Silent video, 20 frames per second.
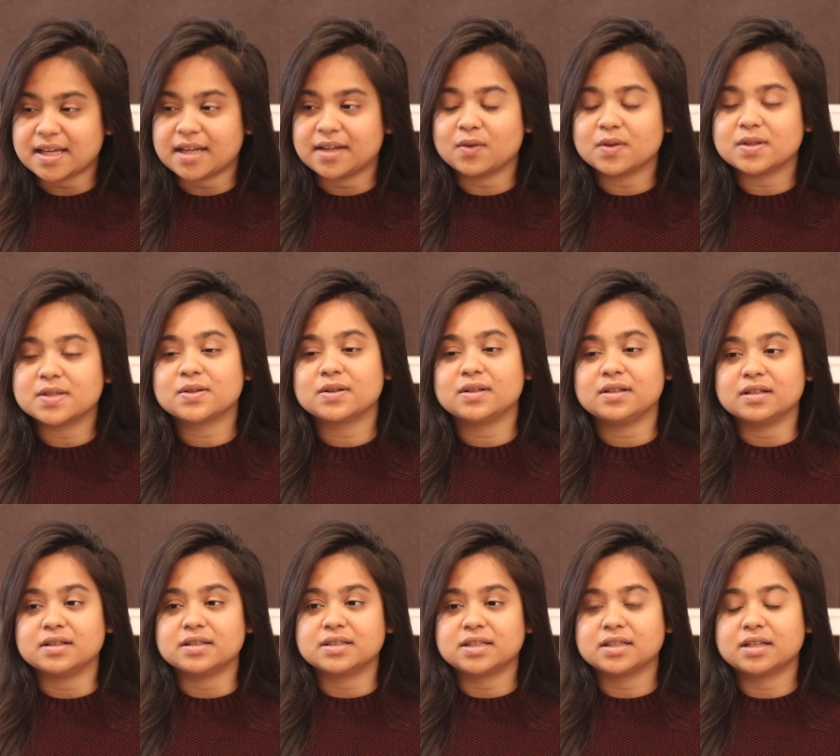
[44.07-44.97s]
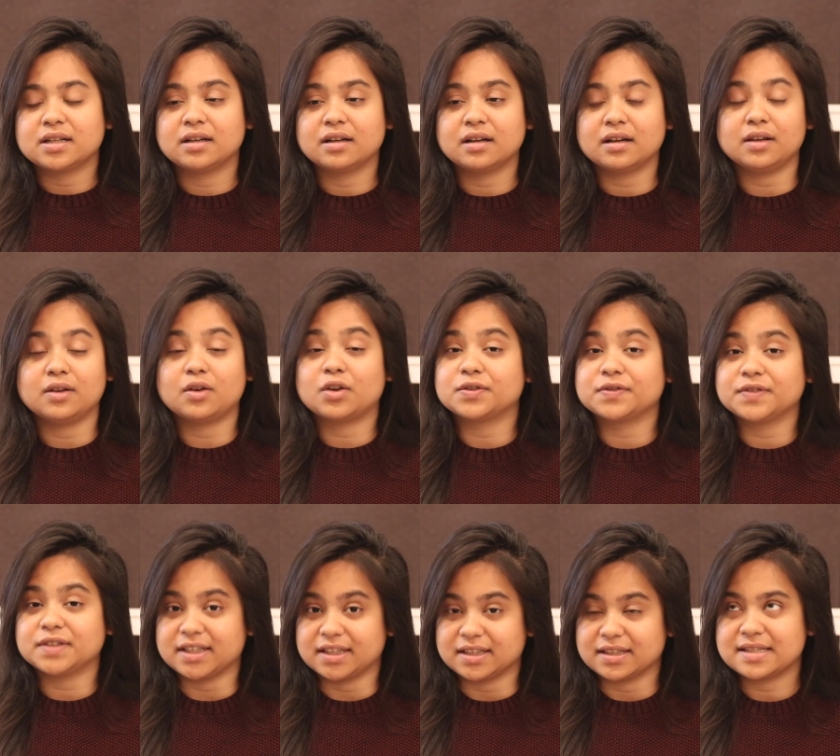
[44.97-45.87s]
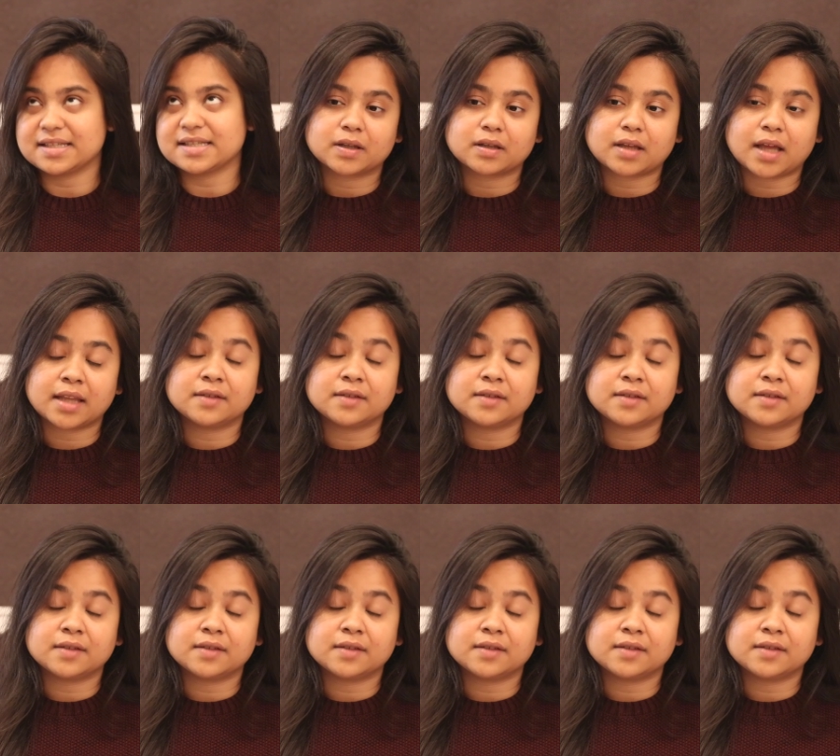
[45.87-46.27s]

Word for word: I also learned a lot of things.